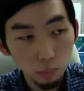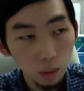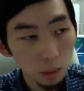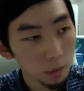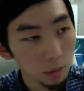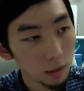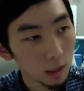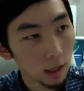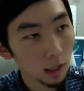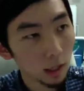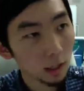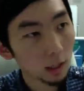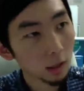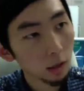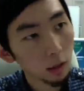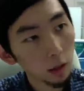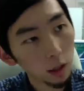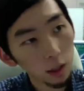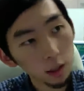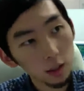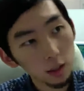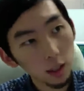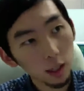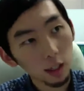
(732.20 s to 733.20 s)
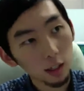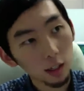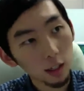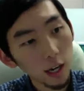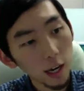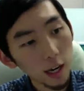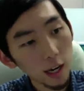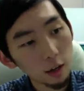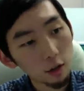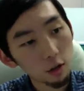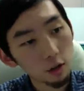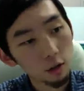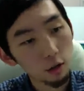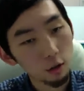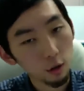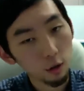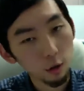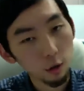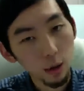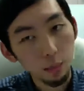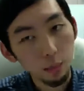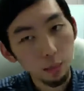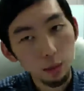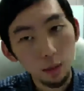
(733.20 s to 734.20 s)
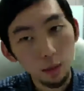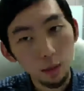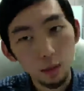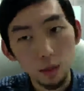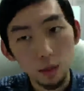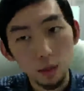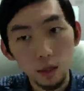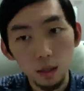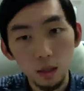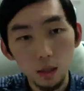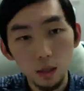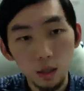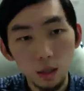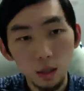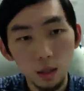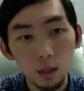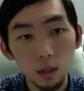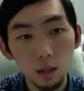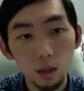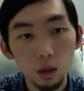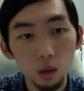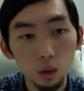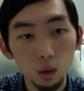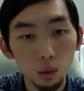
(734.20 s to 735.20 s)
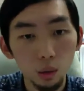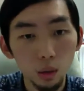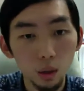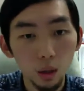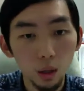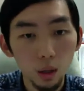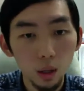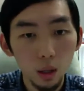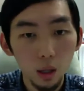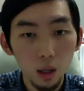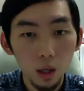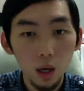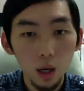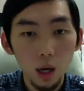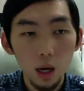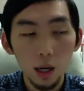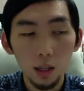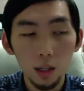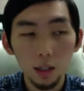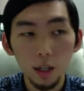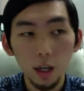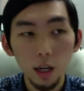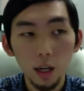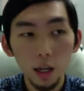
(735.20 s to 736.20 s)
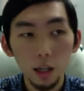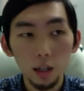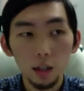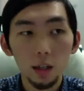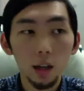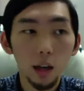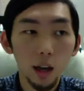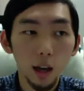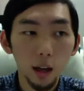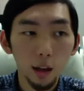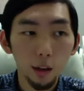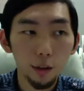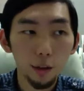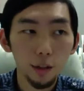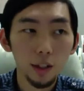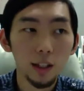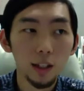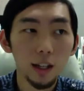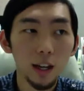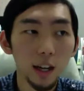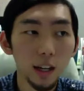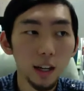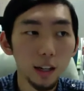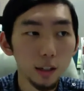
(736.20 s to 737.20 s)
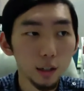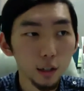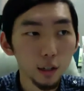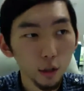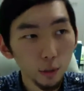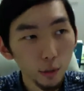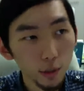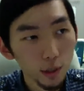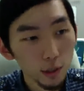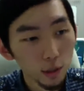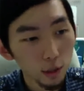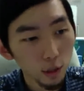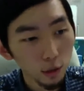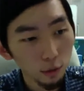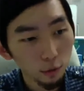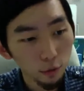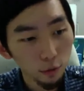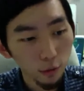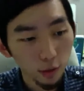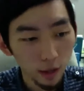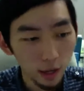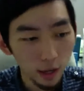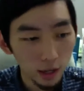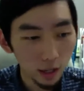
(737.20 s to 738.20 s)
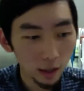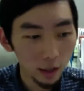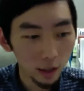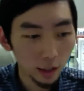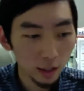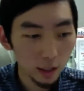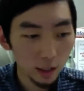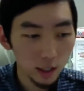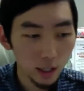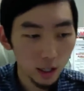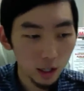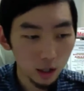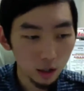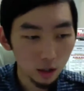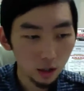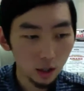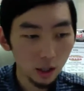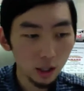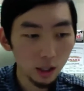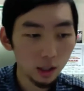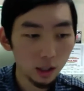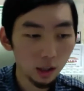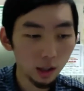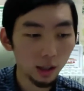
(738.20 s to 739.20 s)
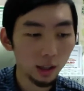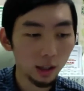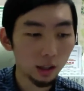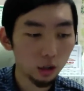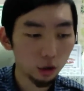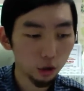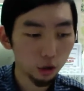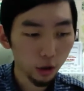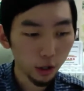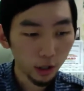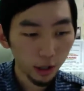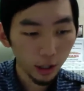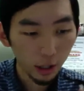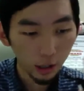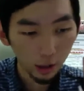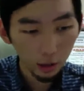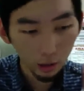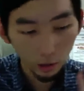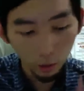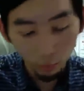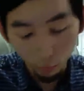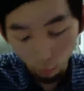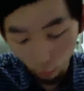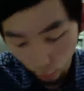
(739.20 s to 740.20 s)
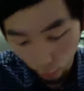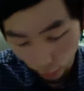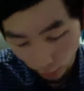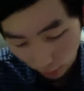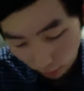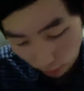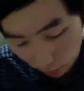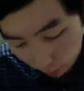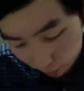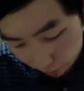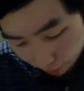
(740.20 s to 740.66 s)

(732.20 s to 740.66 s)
Maybe like things like dietary requirements. So a healthy diet is always good for anything essentially. Like drinking a lot of water,